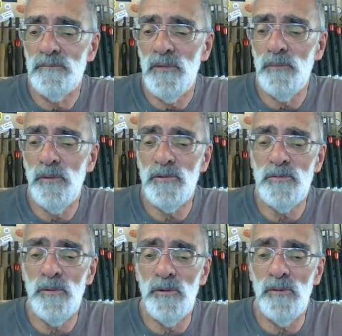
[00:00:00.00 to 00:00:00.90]
I punch
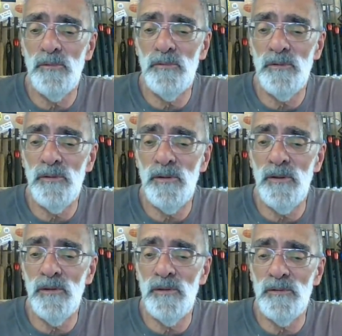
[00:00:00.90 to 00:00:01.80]
my own if I
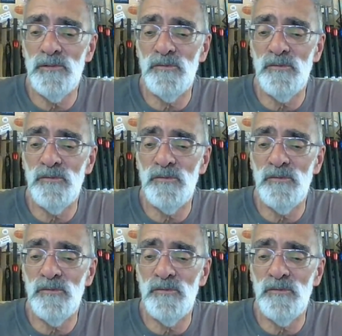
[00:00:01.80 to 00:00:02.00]
get a large